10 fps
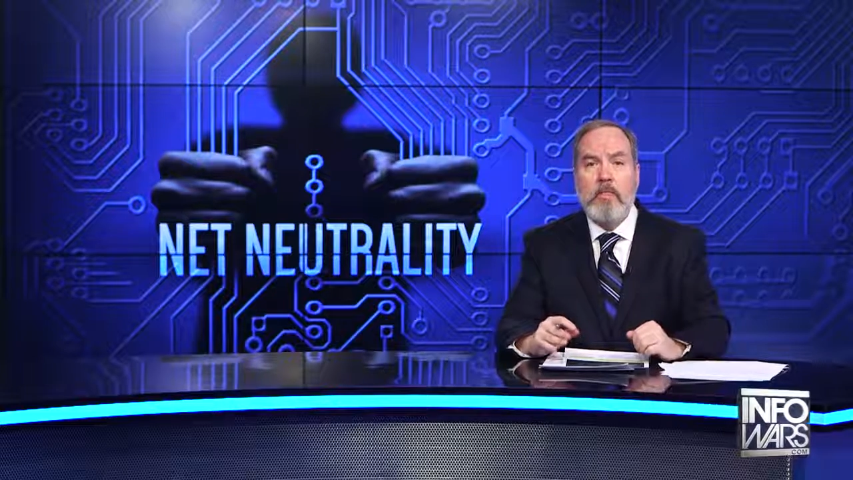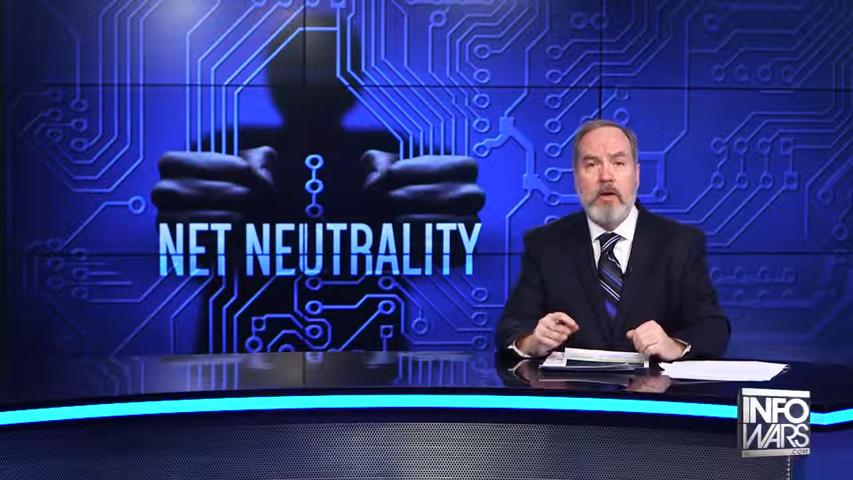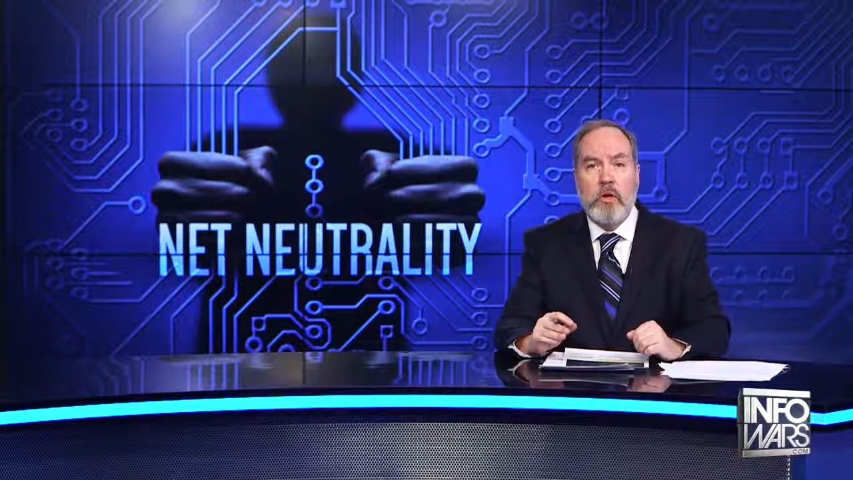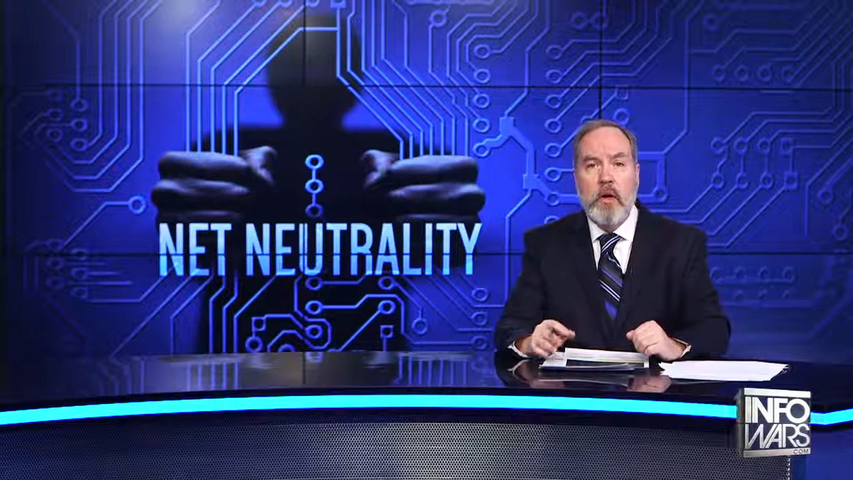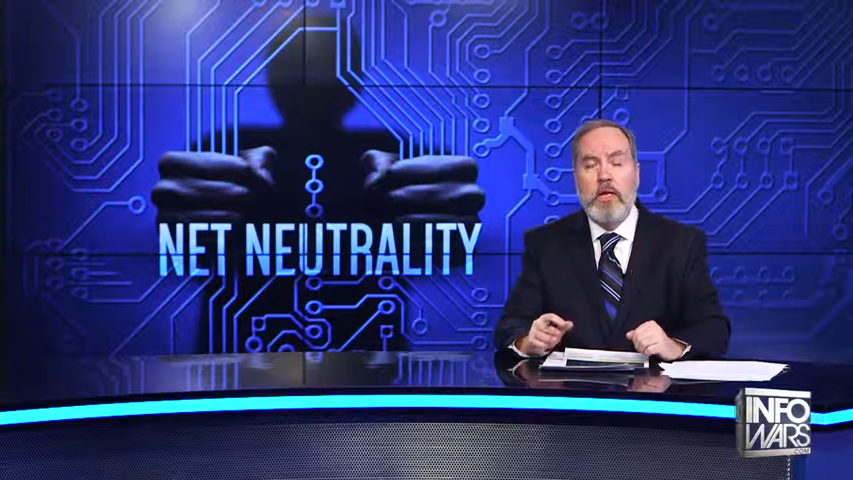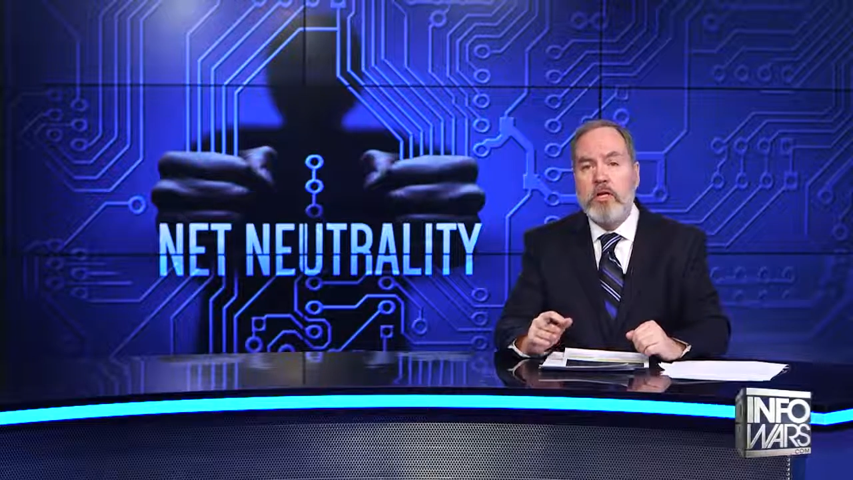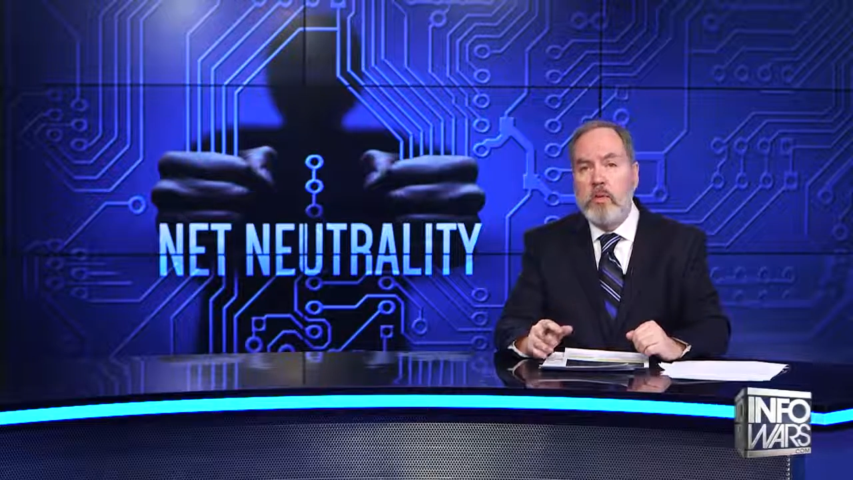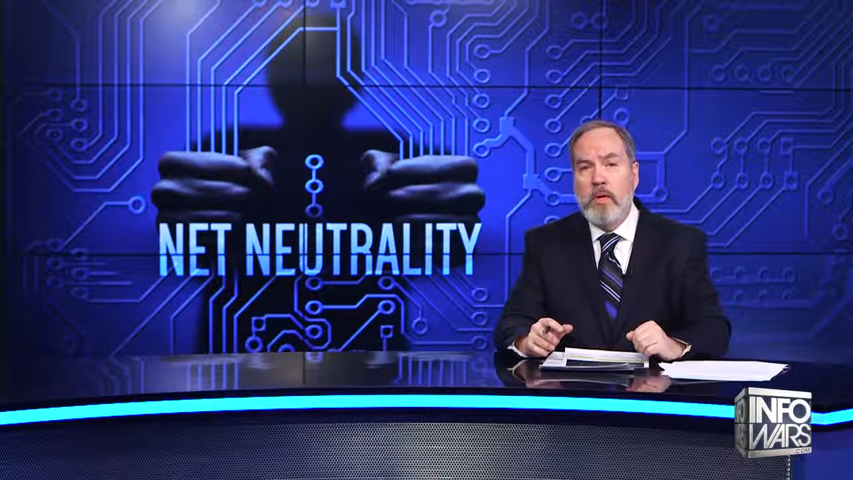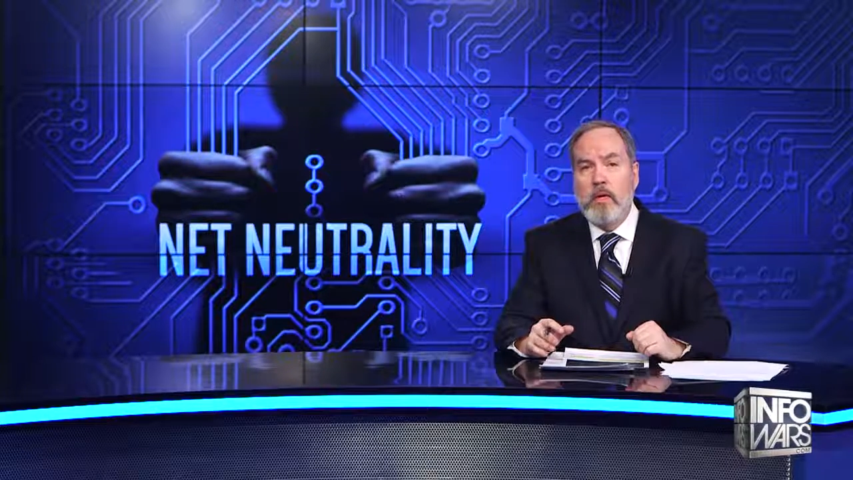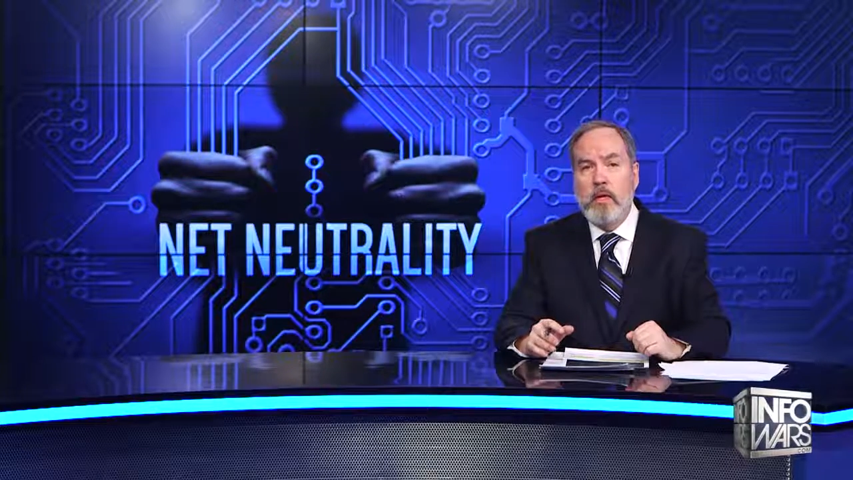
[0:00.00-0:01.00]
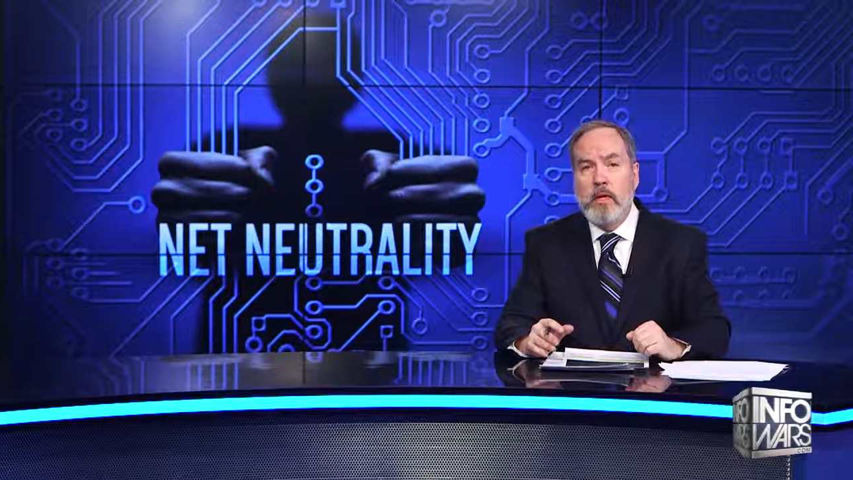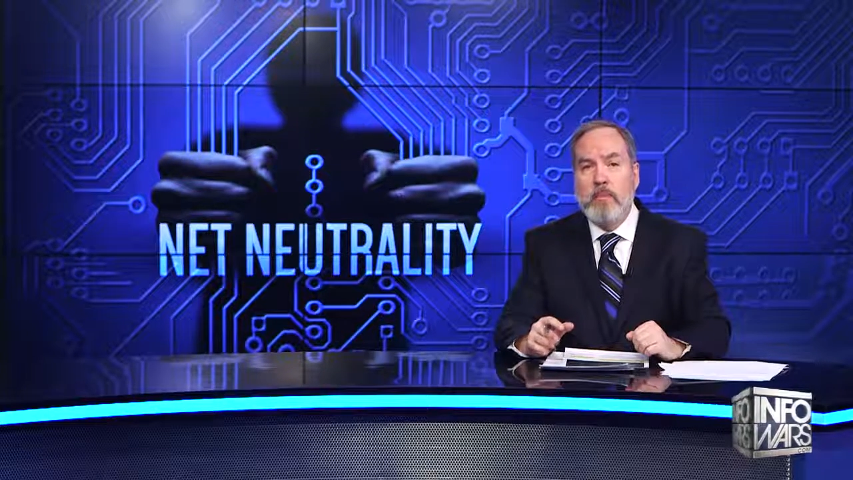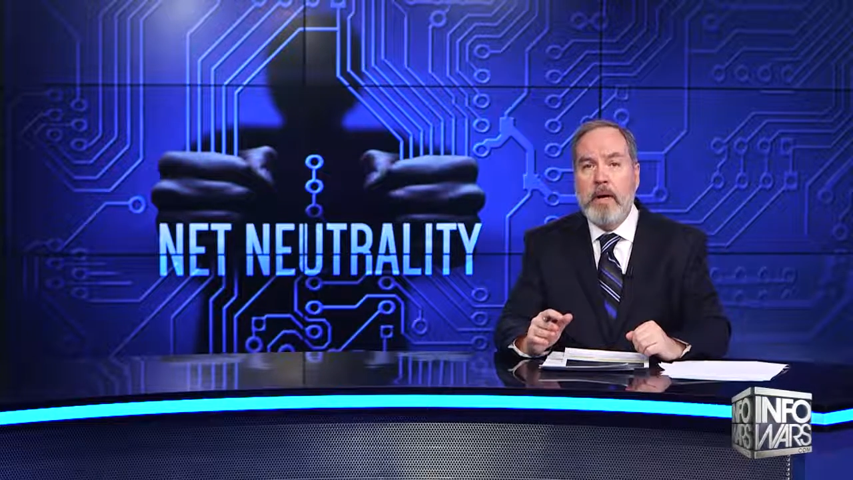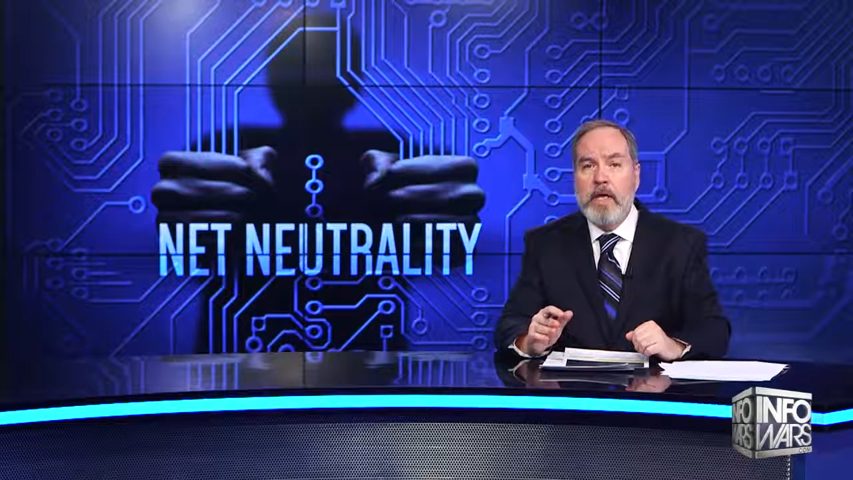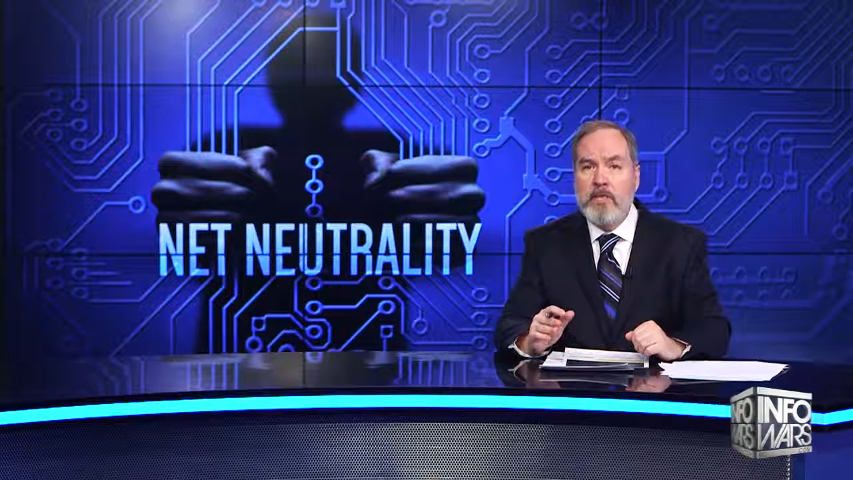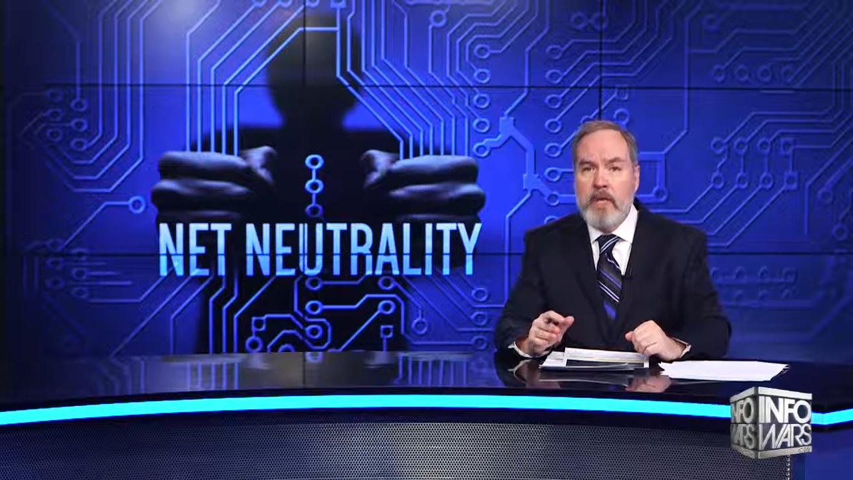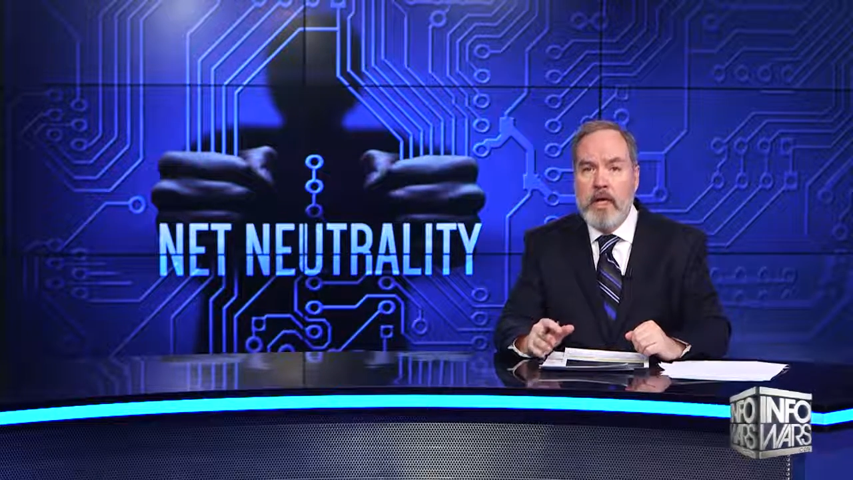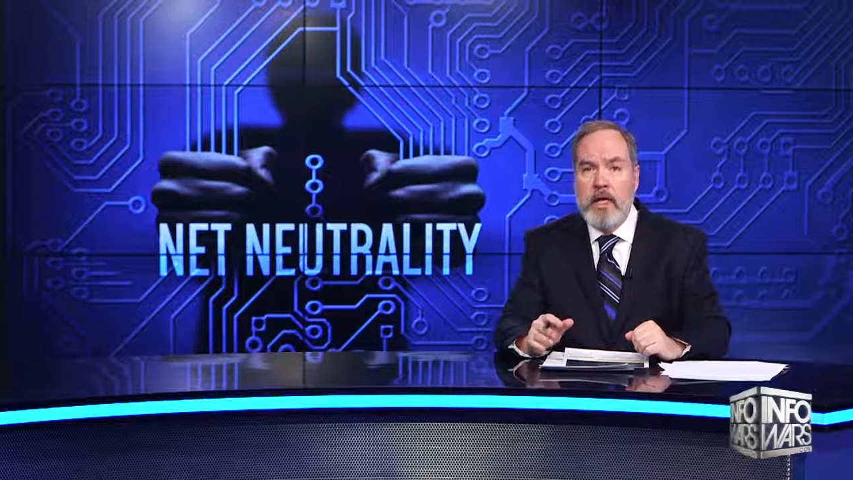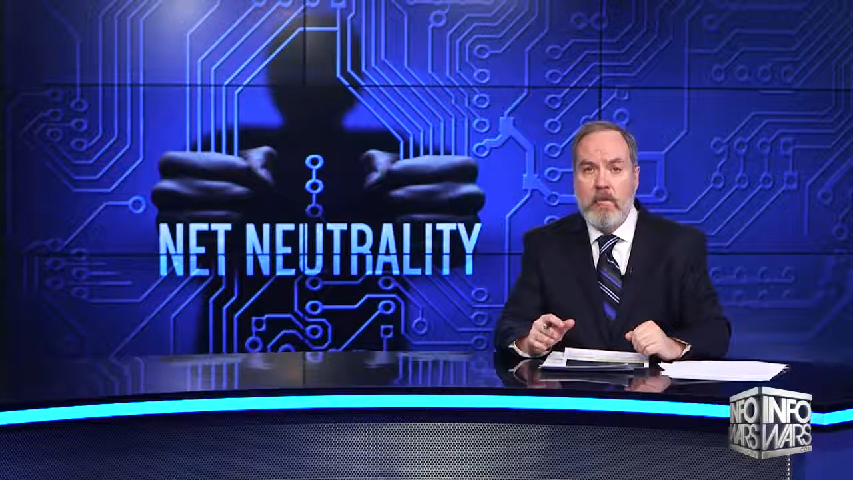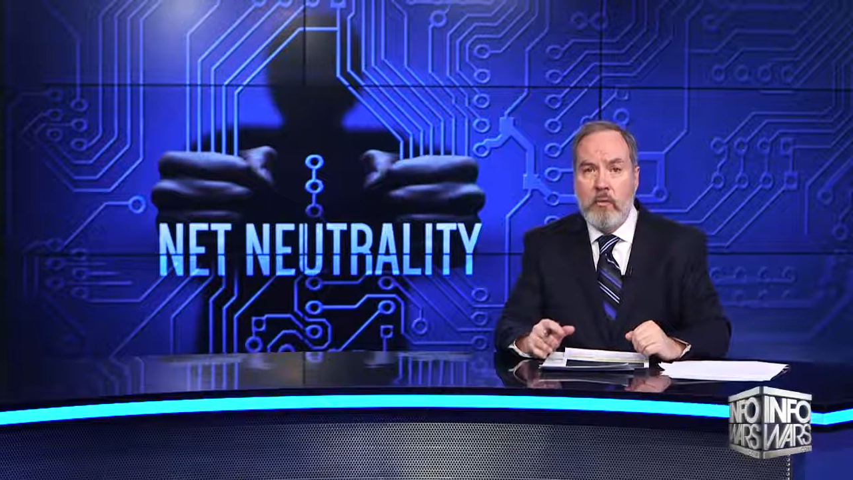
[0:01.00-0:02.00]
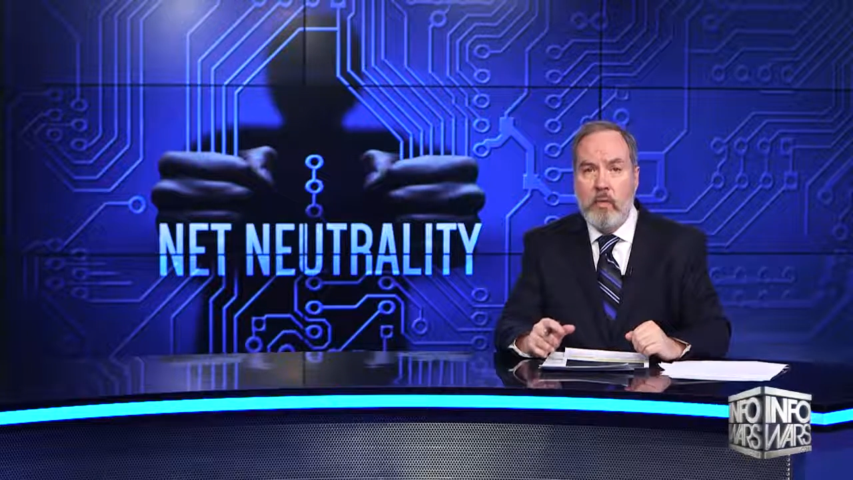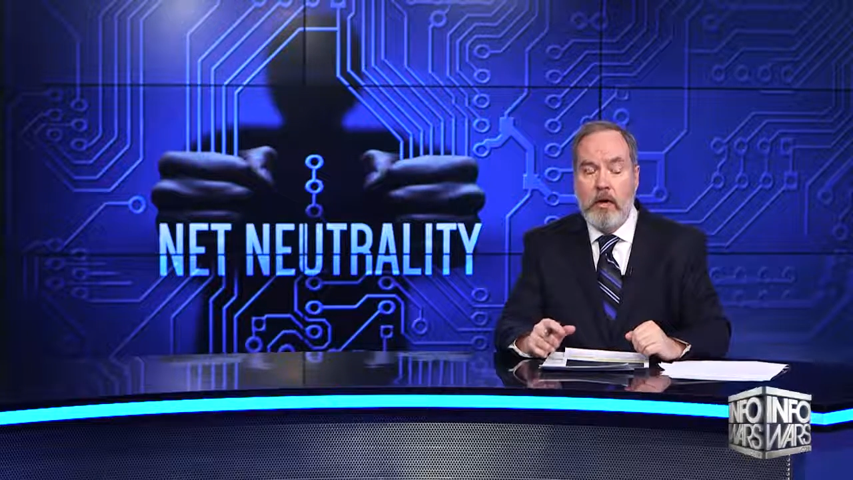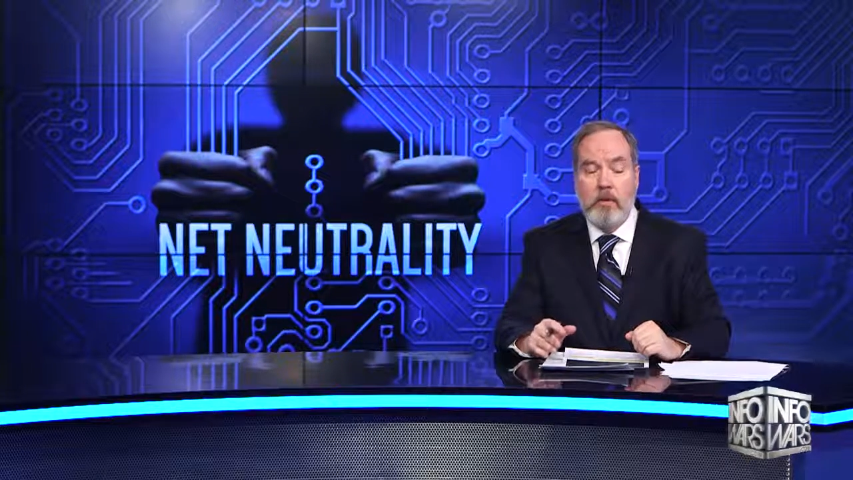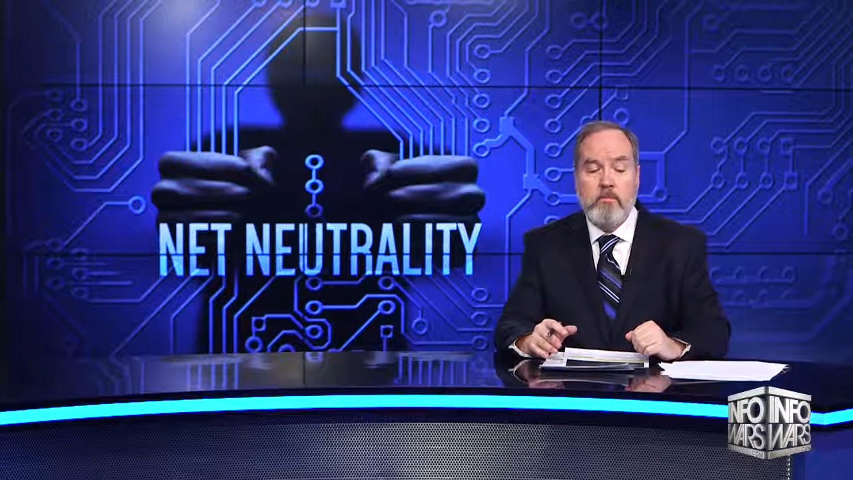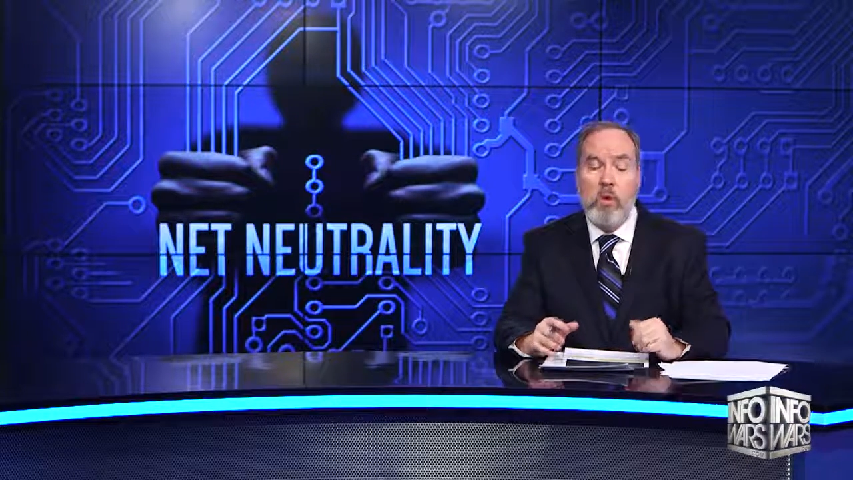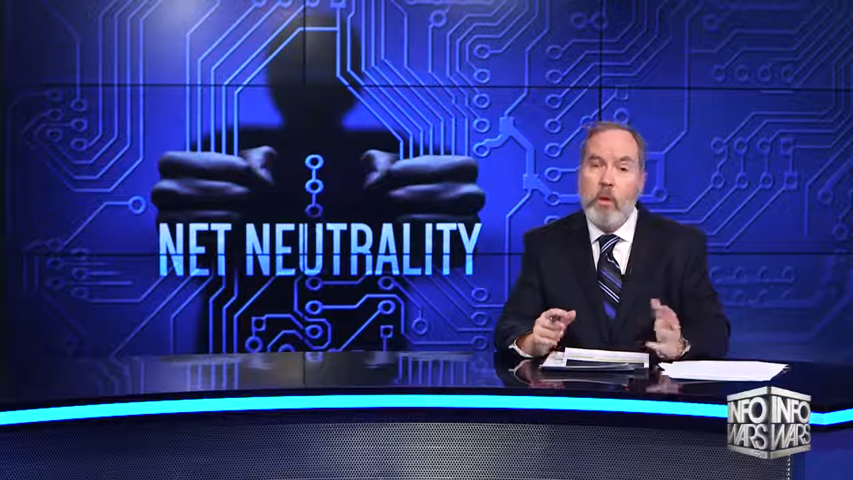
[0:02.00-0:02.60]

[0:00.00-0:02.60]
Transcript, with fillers: they're going to do it by executive order,